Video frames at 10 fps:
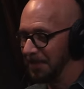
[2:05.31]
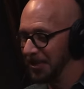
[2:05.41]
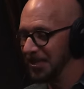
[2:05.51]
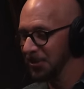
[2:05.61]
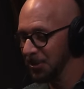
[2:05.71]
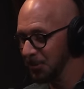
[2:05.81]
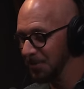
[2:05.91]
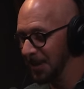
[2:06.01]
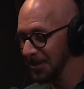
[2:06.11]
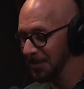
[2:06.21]
please don't sue us
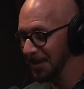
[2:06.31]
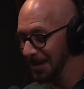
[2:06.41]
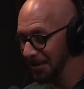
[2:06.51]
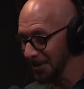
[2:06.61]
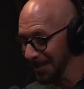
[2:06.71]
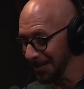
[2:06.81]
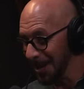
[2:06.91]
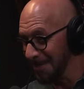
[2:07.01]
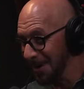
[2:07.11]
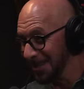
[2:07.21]
monster, but I know he drank a
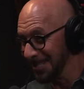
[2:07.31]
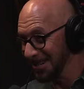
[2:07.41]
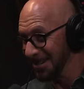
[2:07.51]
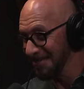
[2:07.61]
lot of monster.